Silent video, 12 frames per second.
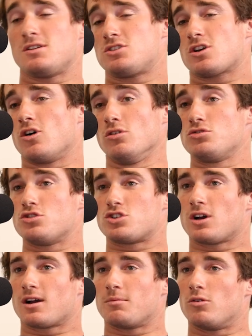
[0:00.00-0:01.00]
It's a culture
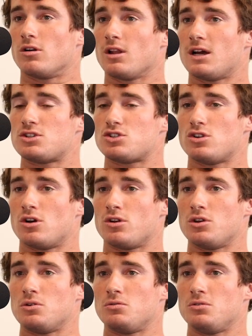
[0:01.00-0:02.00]
shock, more or less. You know,
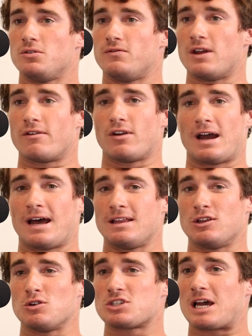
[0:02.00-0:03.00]
you've never
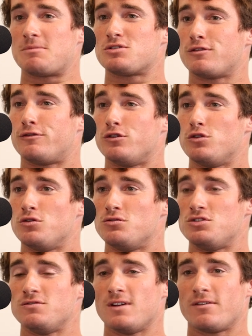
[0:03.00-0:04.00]
had those types of
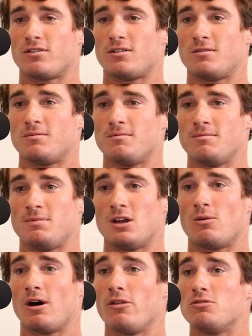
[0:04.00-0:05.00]
foods. You've never
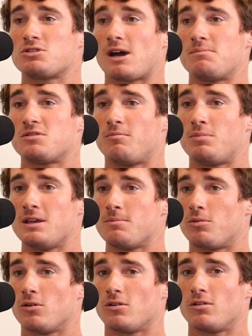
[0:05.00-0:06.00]
been around those types of
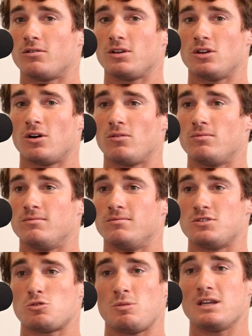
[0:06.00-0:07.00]
people. You don't
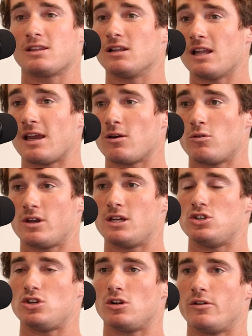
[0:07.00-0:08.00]
speak the
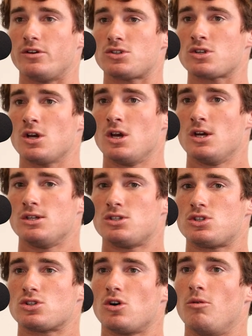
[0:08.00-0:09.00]
language. You know, there's
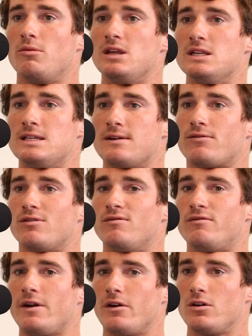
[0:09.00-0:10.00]
so many
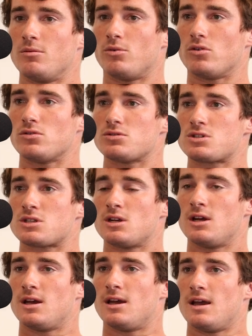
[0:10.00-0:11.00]
different variables,
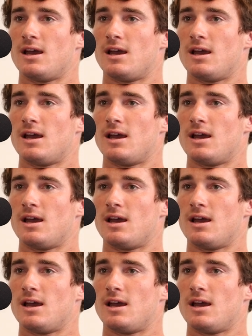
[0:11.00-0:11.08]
